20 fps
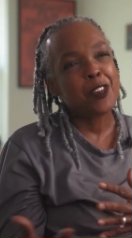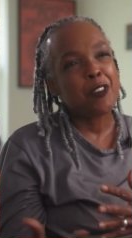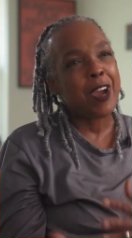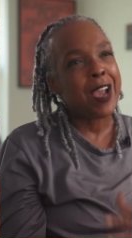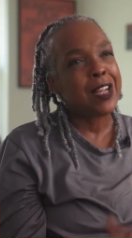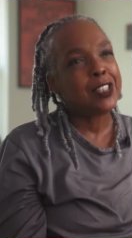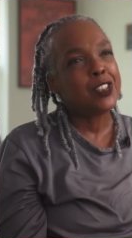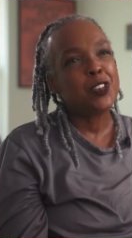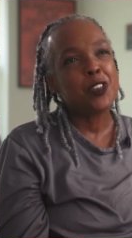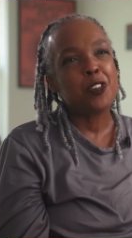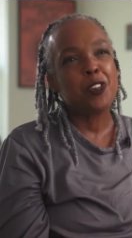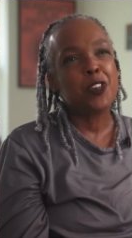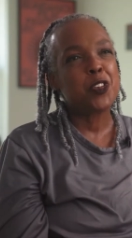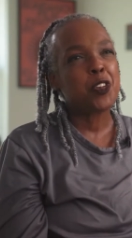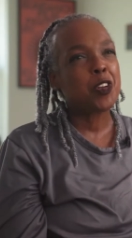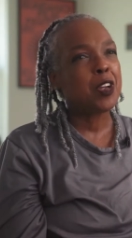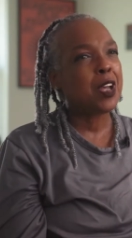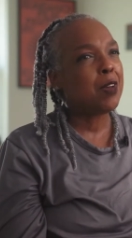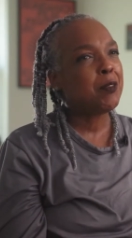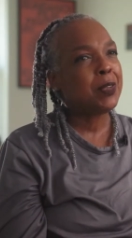grad
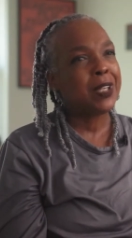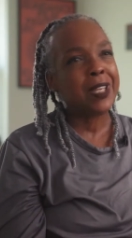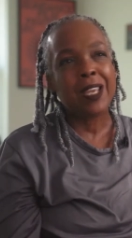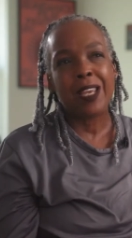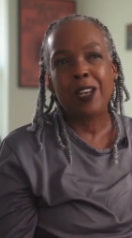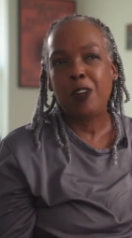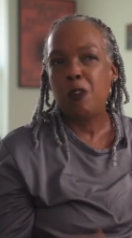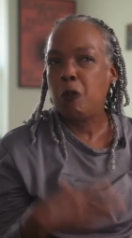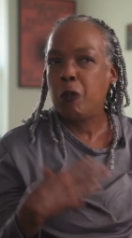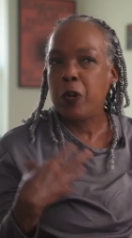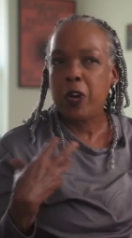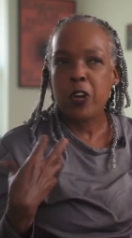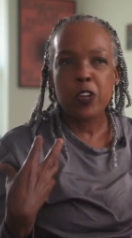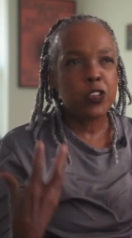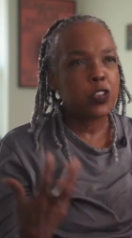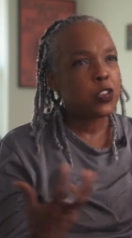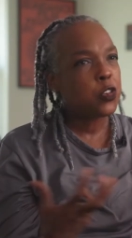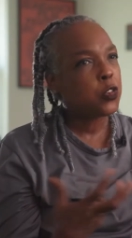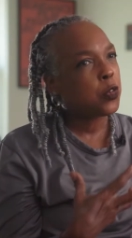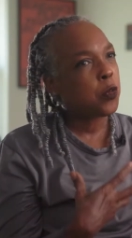students are coming in and we're
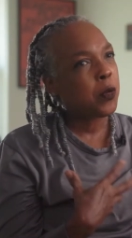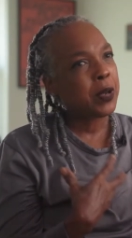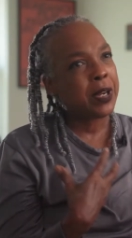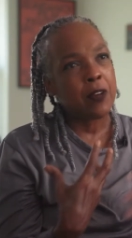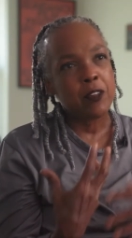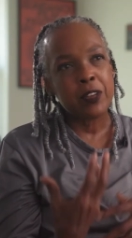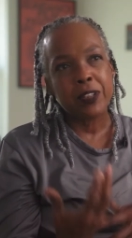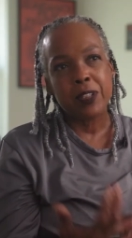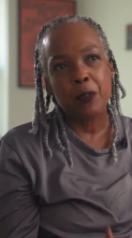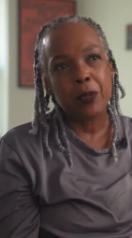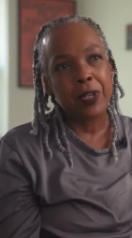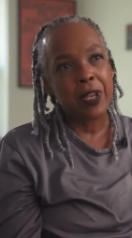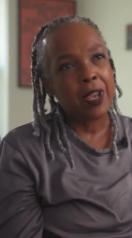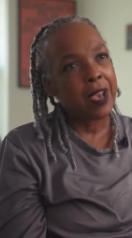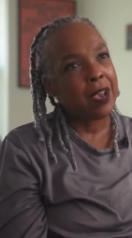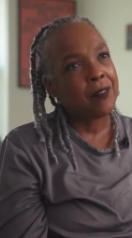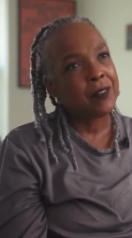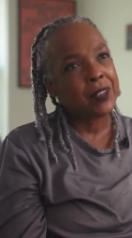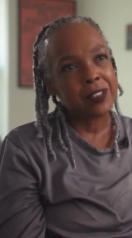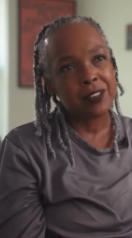just doing everything we
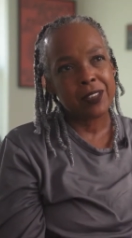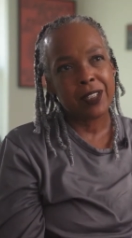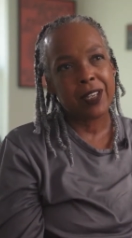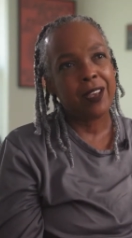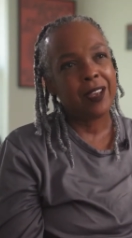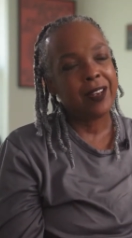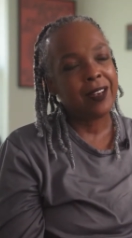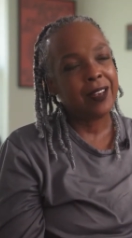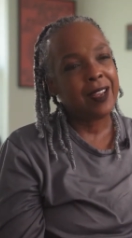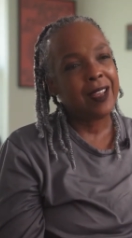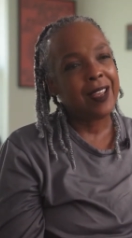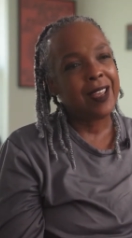have with this kid.